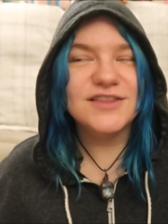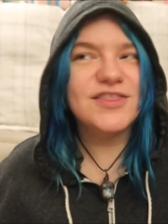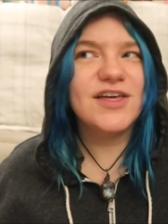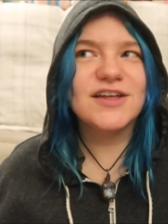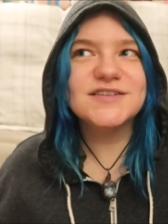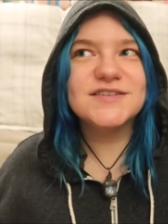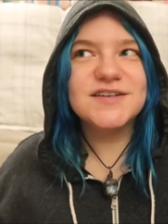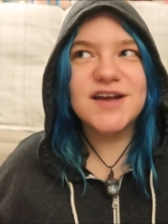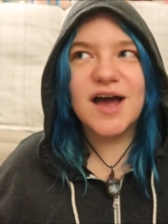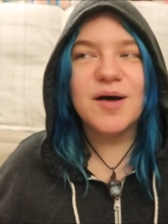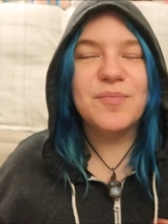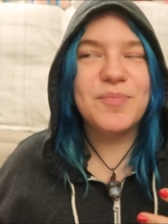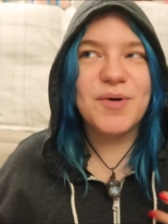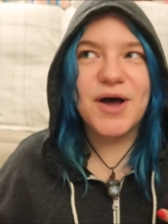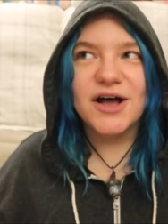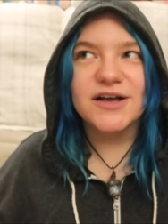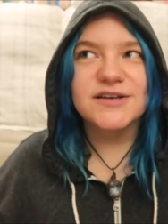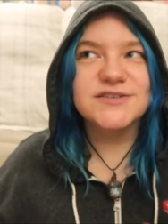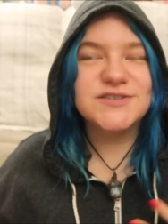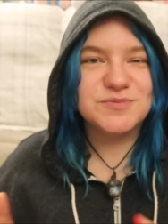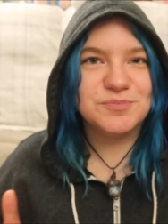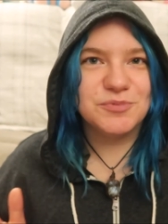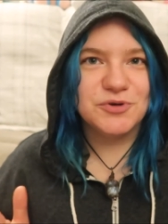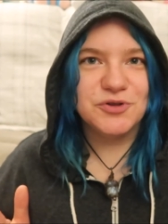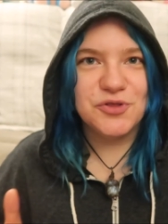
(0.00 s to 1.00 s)
That's not
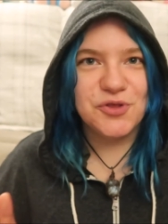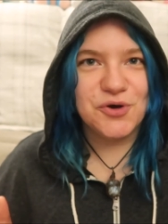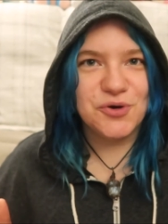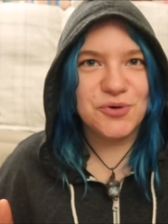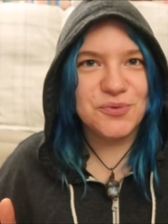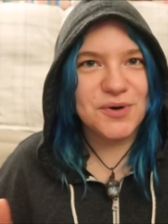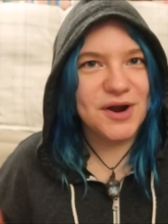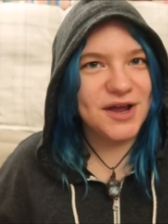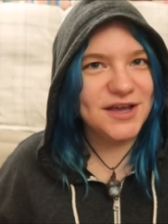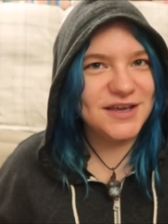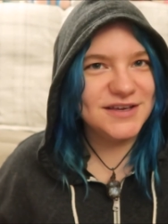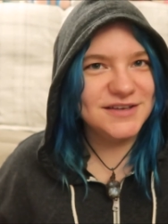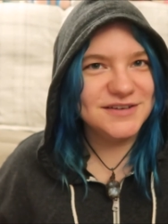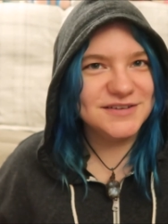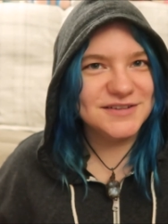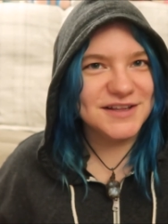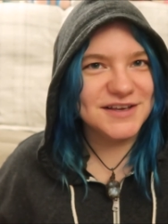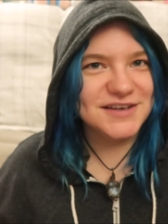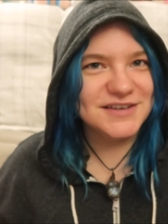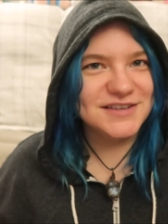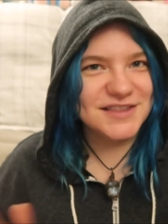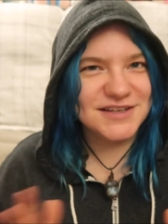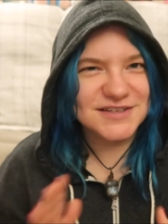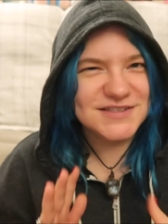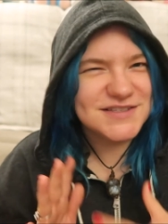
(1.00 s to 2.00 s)
possible though, right?
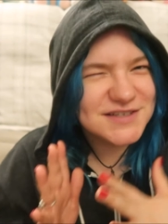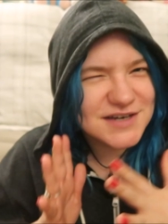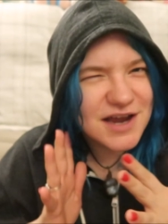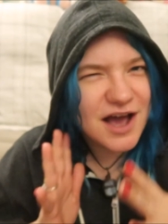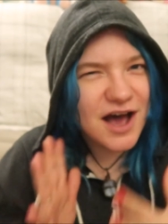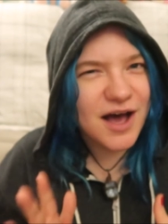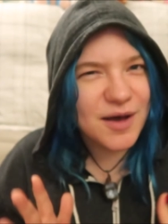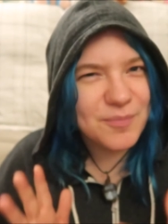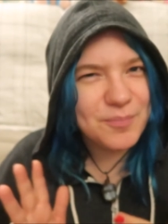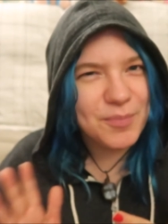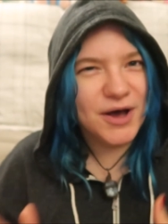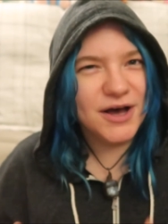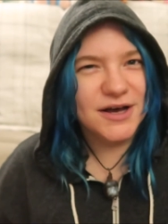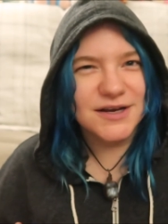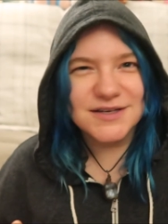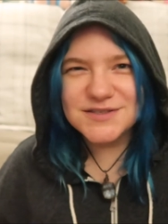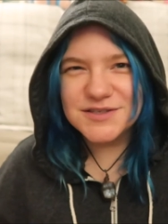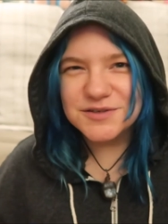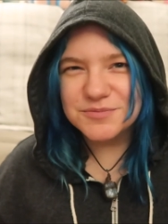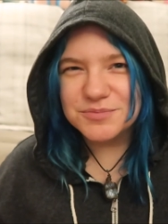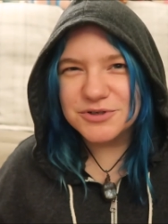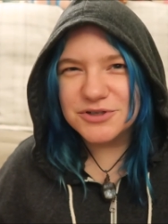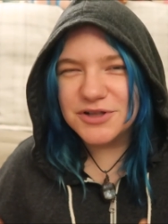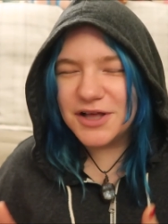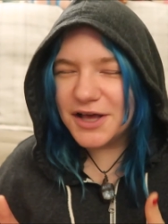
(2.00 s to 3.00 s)
Like that's not
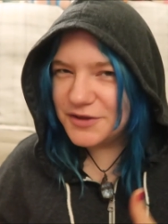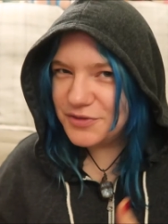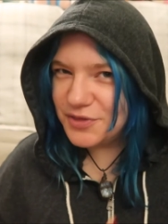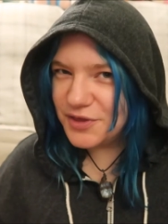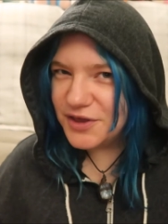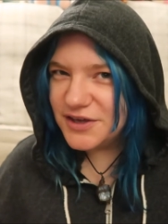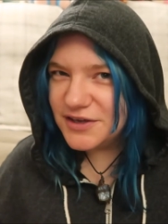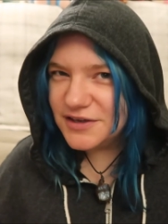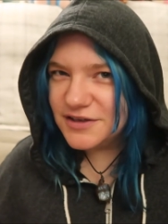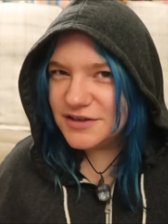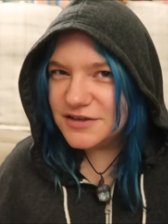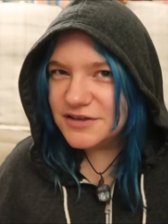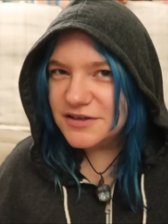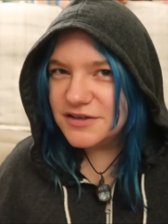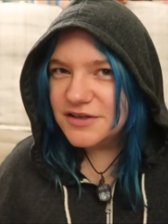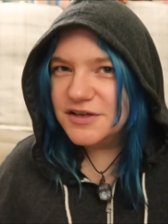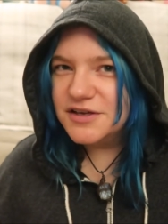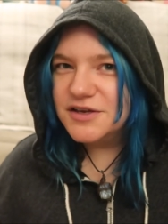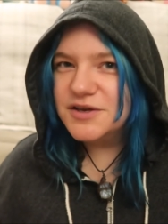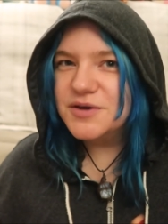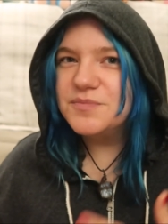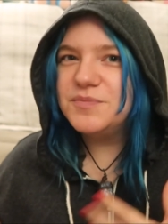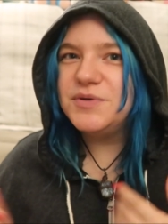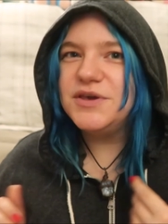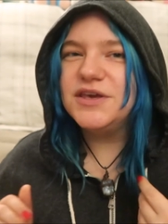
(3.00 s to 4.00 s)
possible, I think,
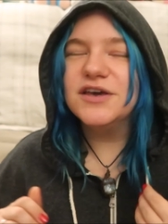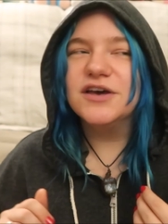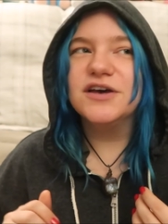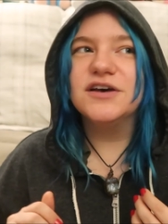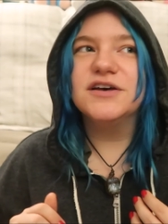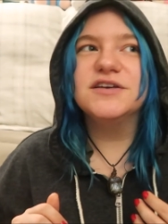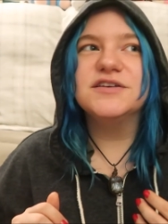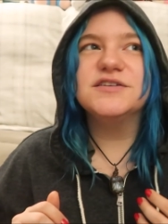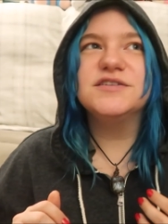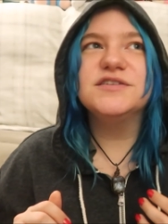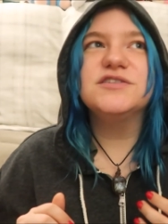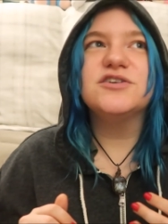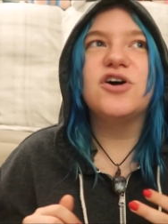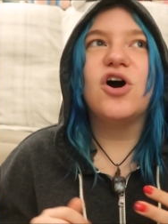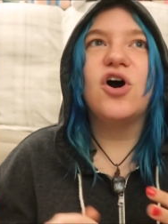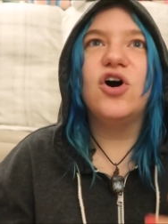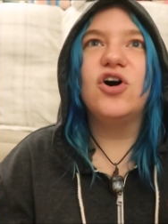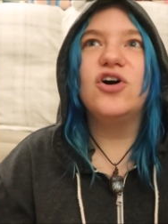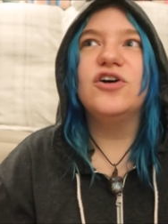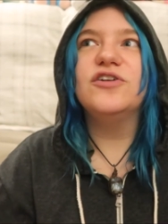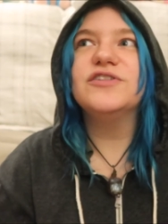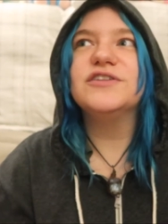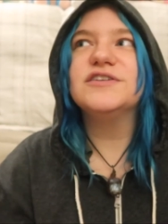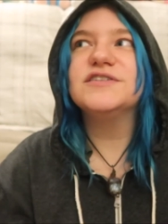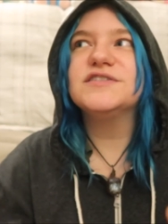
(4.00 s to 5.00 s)
because
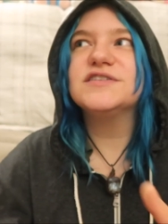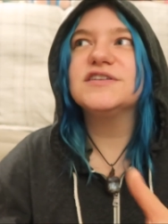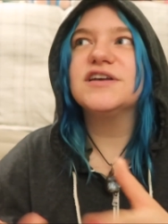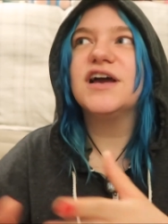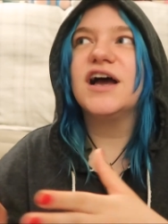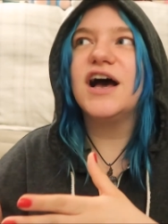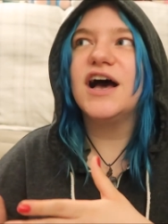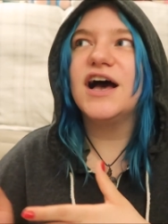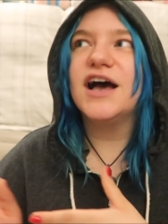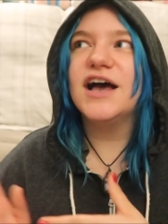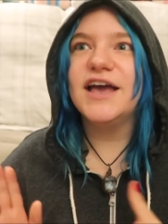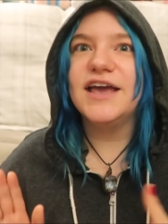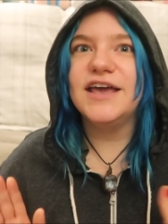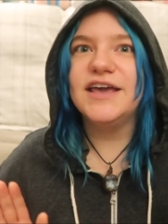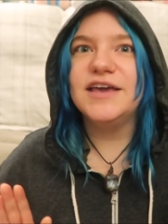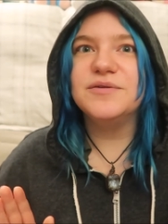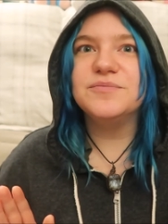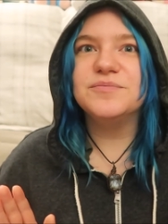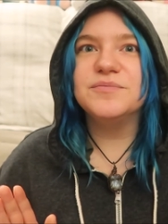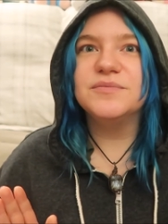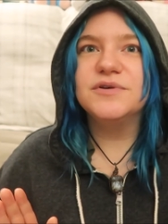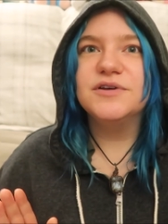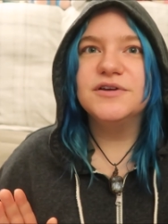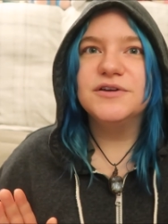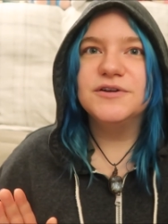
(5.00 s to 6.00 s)
all this
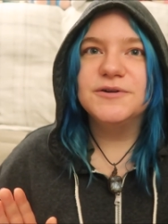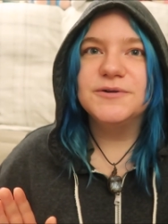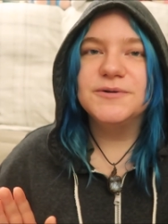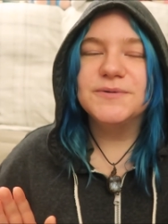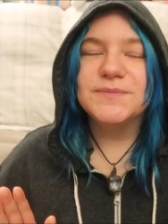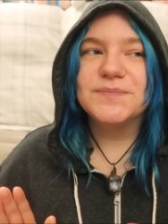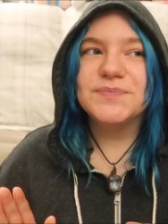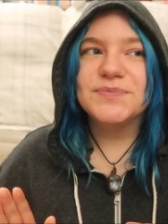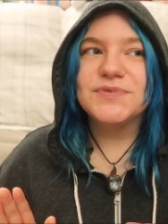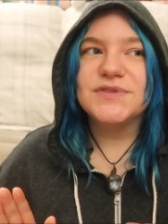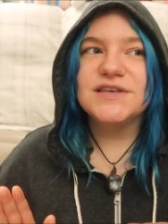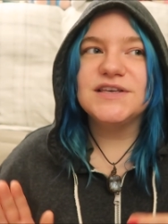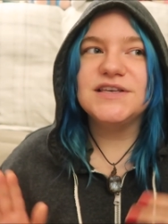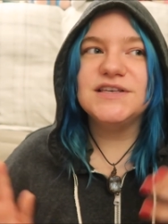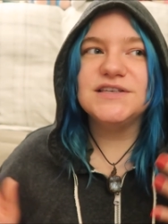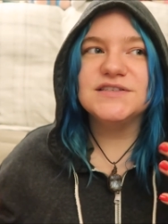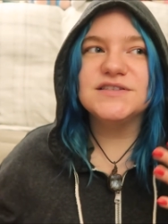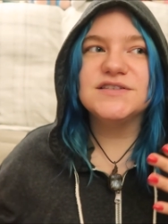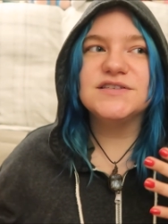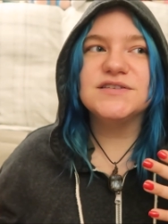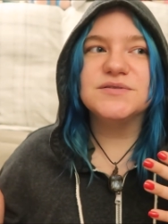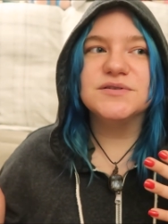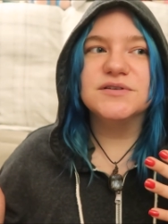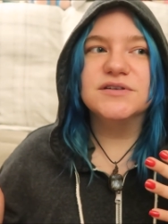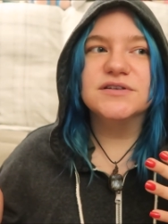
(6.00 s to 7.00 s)
time
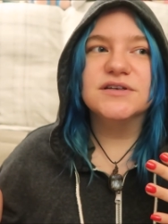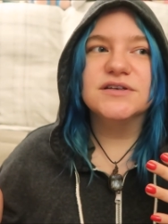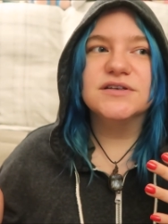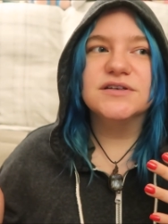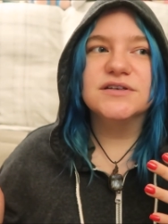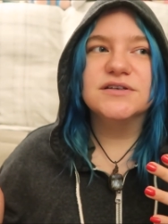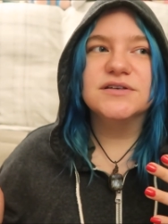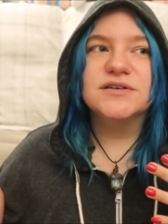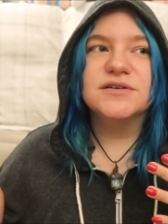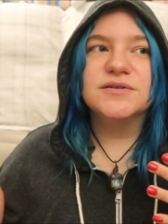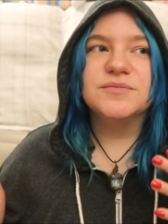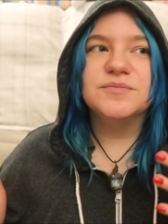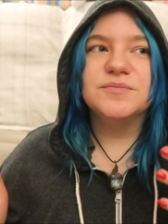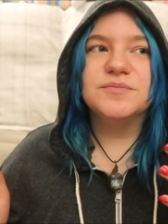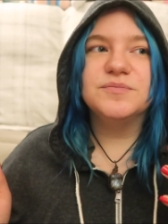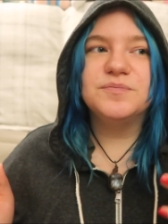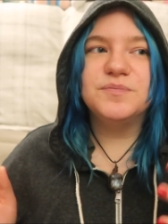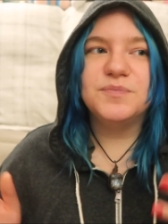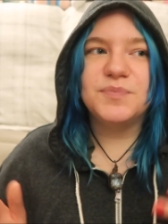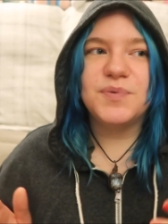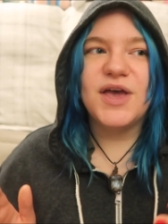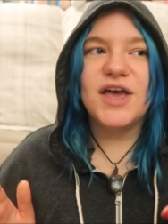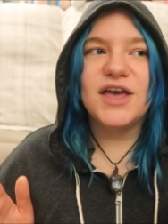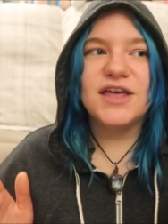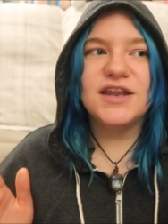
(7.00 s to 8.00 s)
he's
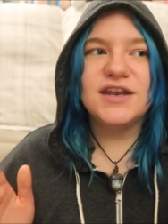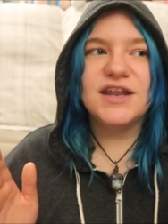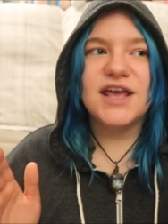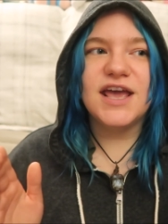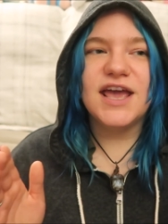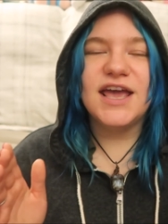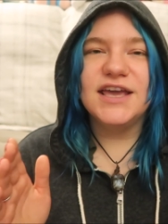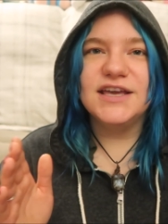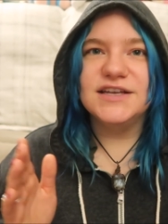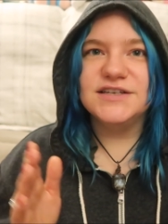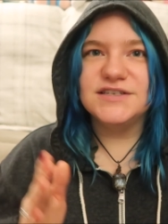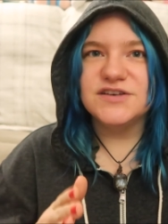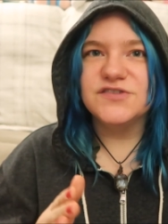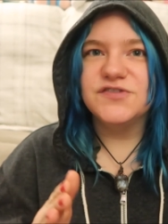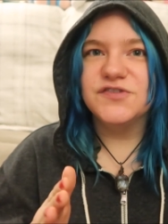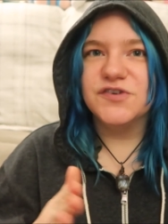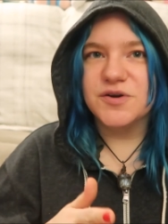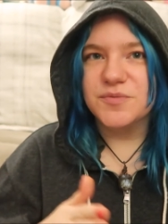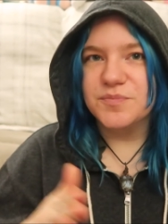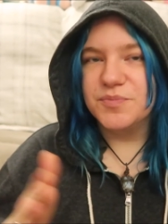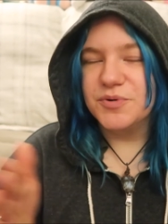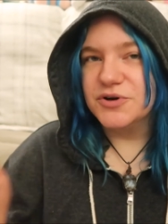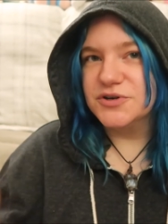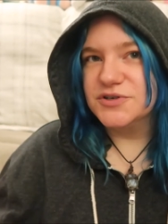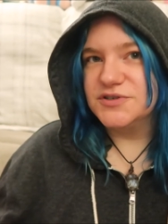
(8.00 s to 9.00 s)
been a
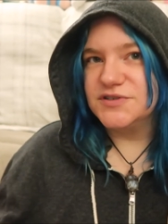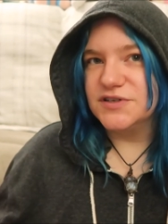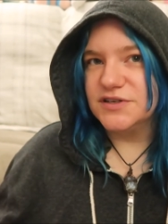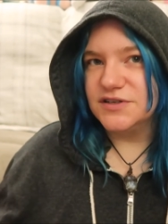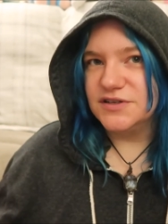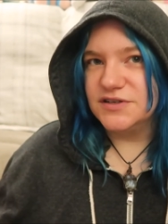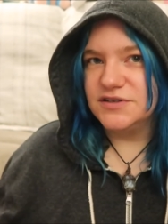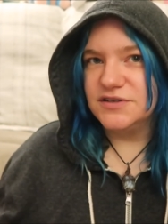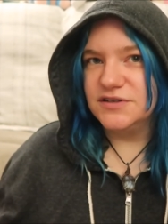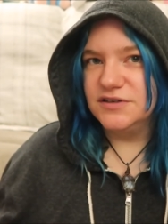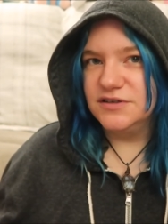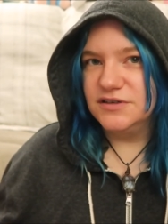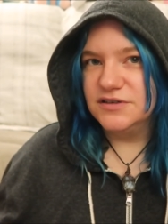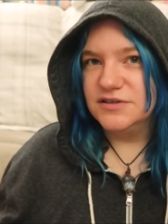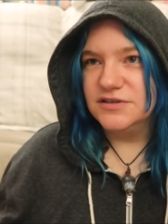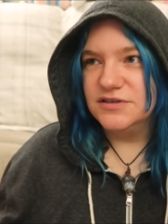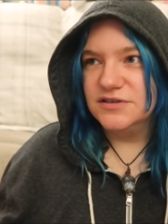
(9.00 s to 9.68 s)
different person